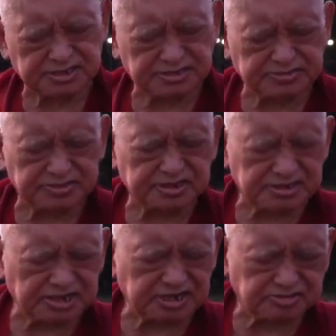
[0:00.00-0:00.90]
different
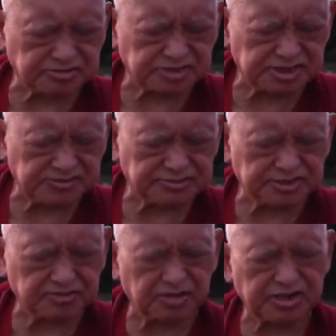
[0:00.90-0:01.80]
creatures live in
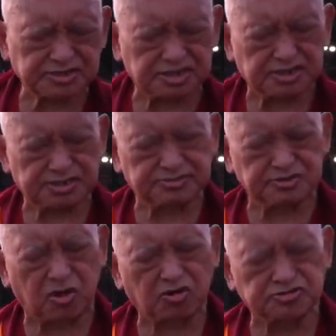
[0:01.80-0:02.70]
the water, live in
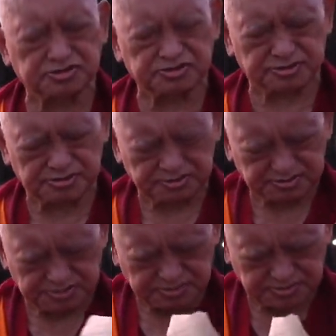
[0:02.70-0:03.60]
the ocean.
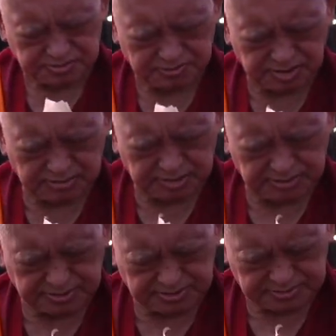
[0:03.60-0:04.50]
Wow, wow,
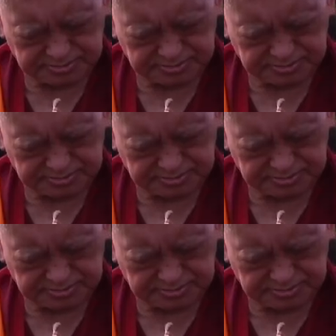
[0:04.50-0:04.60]
wow!